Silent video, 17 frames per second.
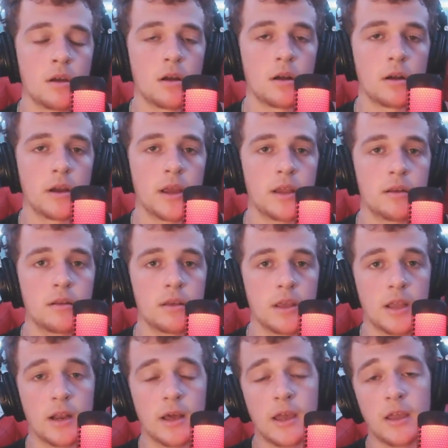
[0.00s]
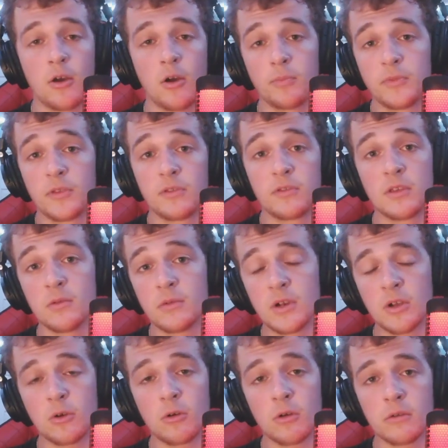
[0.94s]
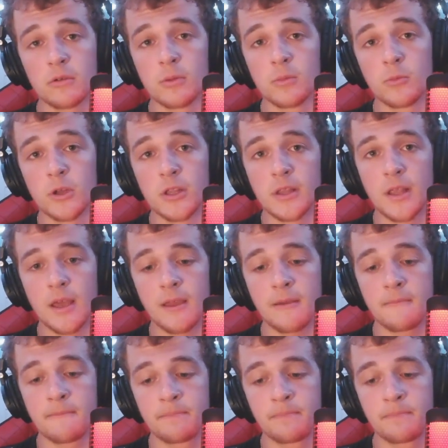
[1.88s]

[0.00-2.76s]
All right? And I hope to see you in a courtroom one day.